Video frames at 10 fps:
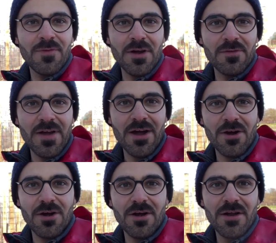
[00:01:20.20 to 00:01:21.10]
front of
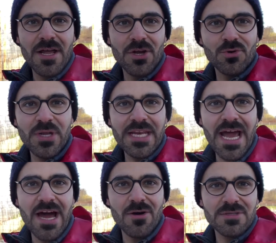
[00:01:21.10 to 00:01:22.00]
our
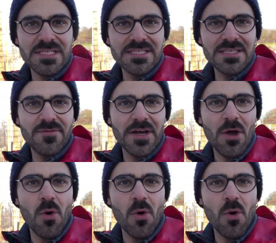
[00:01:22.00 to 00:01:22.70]
greenhouse. This is a very